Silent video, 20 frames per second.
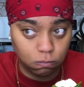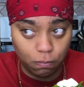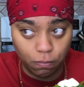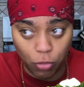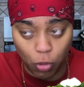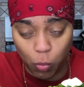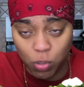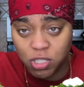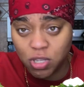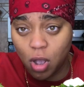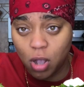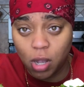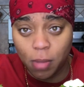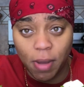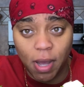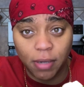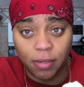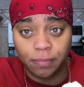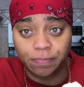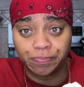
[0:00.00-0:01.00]
we talk
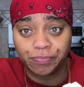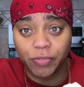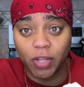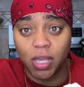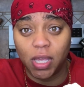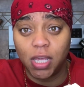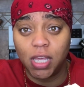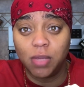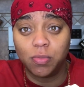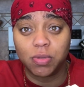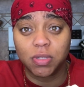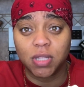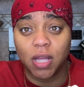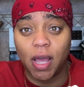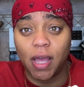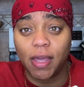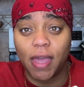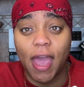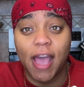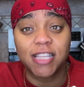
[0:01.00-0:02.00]
about them. And he was
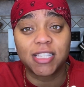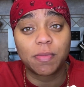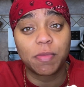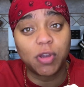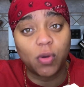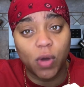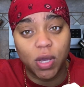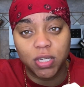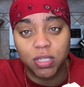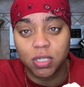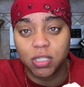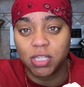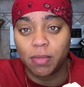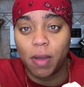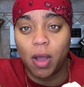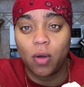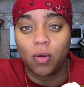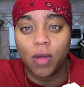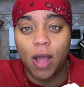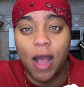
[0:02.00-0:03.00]
like asking me questions
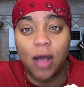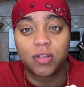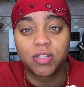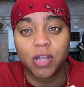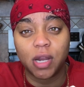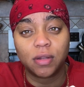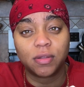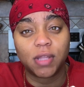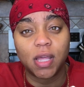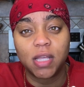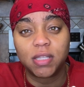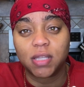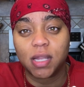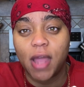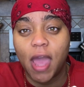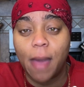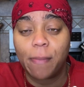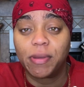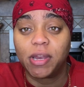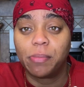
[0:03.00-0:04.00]
about how certain things can
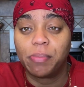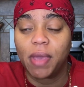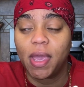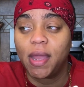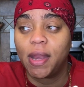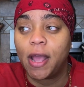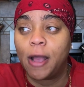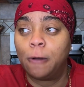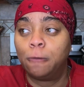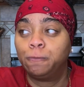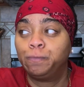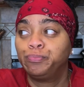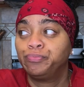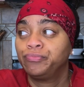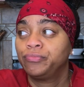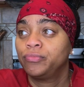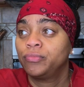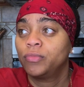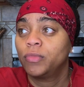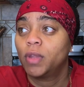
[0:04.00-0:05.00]
happen and pan out.
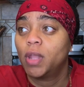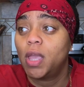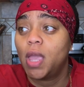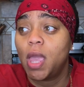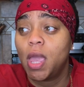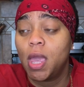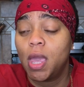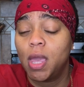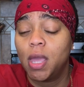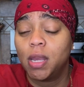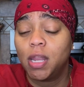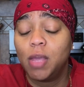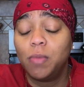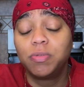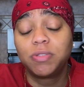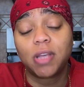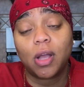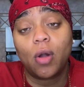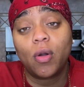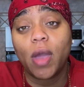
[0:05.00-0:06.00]
And he
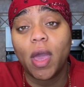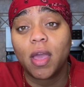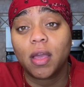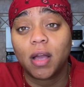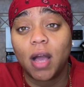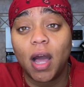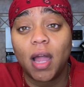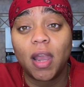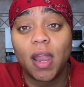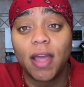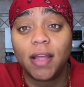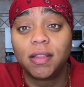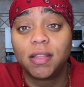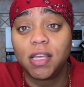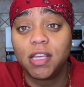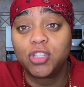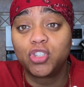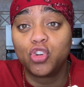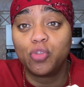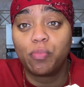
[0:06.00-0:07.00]
was like, okay, I like these 2